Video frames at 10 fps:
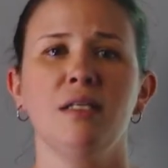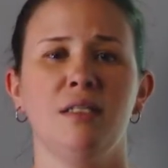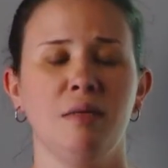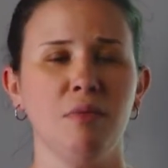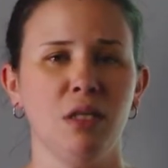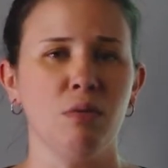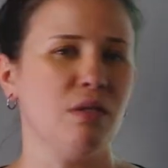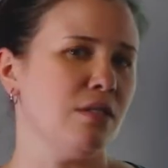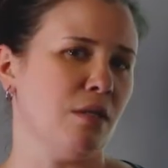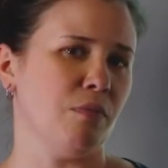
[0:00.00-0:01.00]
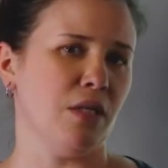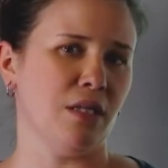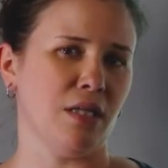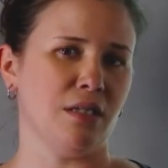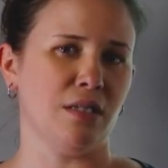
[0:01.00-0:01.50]
Same thing with
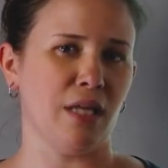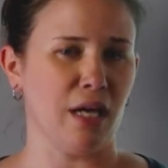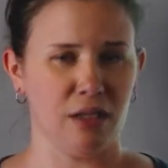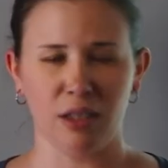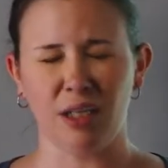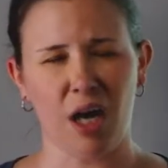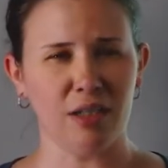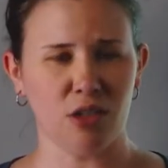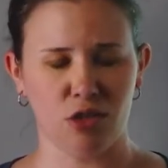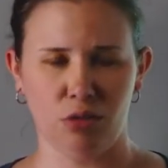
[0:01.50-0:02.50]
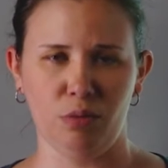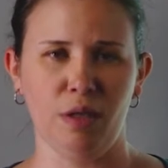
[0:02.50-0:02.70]
something that's not digital.